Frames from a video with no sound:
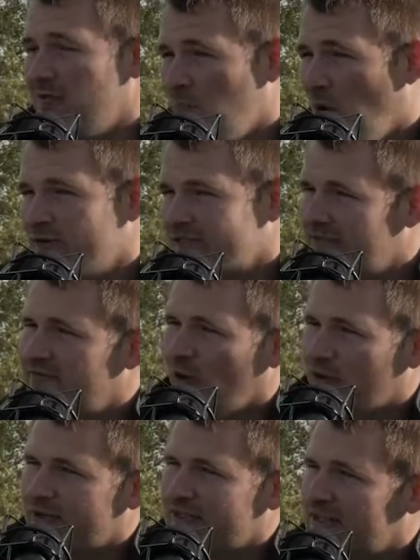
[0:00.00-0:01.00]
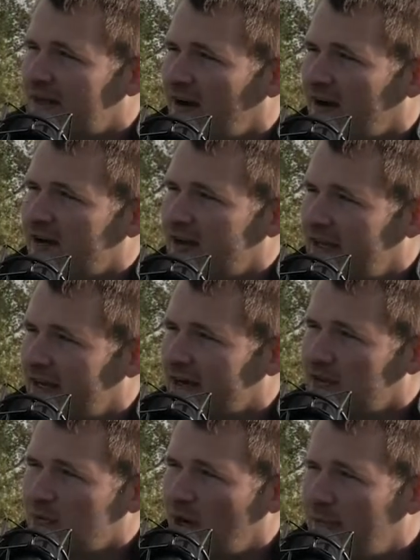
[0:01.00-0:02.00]
mostly focused in the heart here
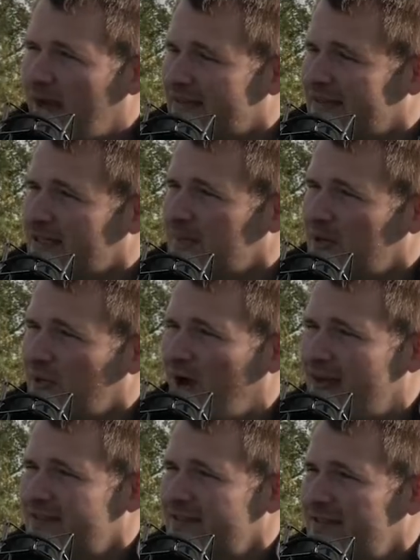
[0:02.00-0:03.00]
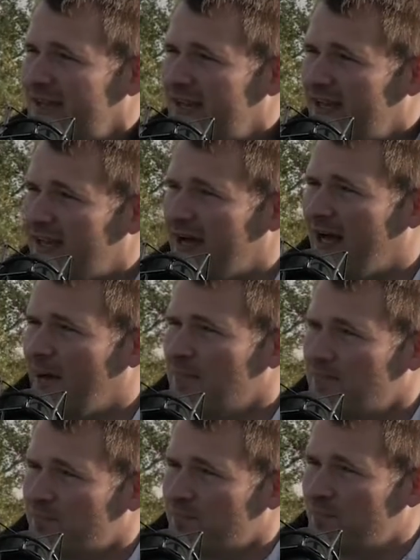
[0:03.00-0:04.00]
in the breadbasket, the Midwest.
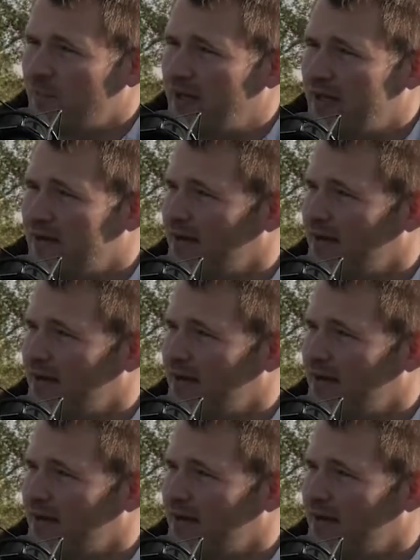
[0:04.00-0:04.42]
But